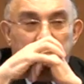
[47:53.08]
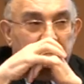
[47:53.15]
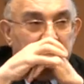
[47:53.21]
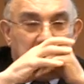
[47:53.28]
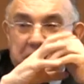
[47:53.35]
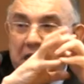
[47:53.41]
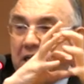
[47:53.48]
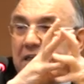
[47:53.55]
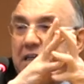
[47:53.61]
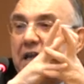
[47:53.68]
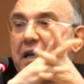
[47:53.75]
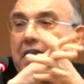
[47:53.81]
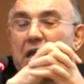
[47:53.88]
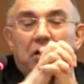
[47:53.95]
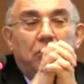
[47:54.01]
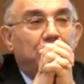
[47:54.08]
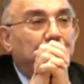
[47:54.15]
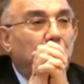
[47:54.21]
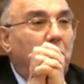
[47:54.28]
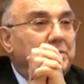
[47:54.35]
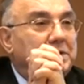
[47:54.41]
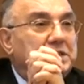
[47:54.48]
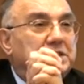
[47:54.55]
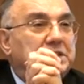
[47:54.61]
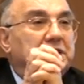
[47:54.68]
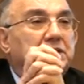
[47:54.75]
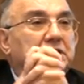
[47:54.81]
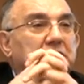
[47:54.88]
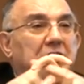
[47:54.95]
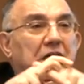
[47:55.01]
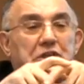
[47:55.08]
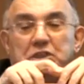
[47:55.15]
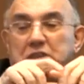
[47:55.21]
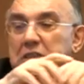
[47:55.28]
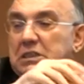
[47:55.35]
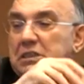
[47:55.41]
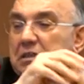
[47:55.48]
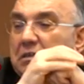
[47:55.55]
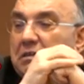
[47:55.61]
The second area of reform is the international